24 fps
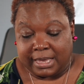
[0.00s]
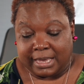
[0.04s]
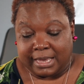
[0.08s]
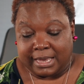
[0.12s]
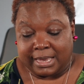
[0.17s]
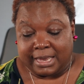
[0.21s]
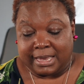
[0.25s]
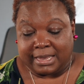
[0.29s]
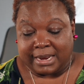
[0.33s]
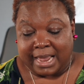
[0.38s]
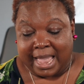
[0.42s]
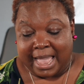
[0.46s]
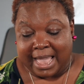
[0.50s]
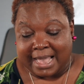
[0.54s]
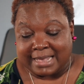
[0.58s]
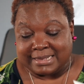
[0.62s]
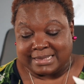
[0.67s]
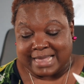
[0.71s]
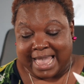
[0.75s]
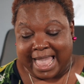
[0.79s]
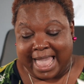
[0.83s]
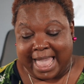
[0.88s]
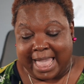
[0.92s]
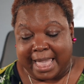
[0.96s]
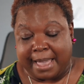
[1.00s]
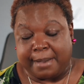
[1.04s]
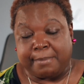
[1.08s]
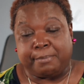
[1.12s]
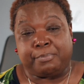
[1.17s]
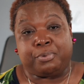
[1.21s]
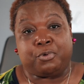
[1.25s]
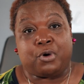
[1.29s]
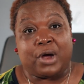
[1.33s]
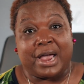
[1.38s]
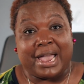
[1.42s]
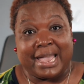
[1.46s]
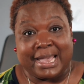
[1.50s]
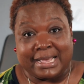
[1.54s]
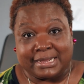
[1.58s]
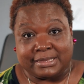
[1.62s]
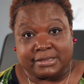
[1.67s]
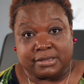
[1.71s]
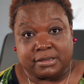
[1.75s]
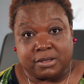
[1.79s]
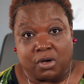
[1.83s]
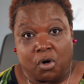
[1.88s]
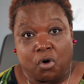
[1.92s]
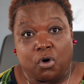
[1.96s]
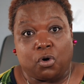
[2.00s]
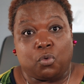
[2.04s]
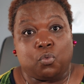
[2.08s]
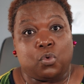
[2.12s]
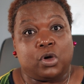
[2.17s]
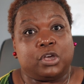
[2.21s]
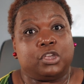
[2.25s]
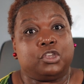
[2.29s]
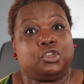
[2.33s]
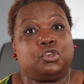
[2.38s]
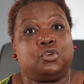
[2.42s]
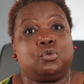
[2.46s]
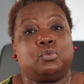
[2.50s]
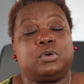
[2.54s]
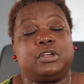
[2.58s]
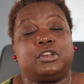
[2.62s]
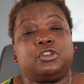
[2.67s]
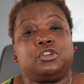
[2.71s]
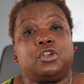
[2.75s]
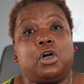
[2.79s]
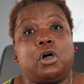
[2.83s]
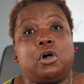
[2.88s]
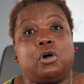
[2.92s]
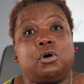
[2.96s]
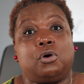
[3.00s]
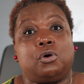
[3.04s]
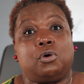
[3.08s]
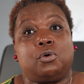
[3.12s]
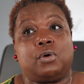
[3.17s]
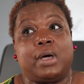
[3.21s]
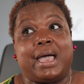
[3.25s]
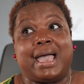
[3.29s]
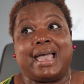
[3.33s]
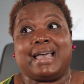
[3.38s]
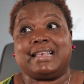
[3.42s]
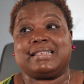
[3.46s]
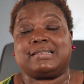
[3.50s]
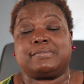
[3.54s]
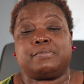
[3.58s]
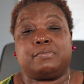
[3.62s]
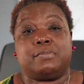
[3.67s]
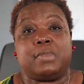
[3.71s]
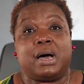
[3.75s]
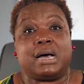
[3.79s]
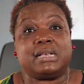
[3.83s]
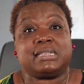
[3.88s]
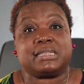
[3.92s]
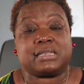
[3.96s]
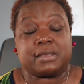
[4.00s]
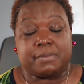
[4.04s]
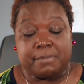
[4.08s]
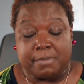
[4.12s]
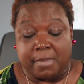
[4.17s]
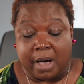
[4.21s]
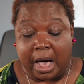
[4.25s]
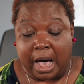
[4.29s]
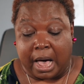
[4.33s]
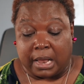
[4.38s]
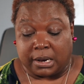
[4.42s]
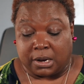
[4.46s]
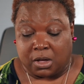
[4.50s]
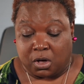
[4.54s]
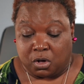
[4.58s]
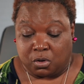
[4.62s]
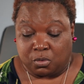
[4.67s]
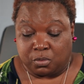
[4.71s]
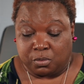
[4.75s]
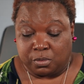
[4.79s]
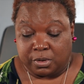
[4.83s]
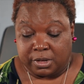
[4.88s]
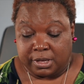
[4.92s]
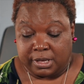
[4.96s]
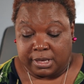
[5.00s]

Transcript: It has ambrette, or what you would know as musk mallow,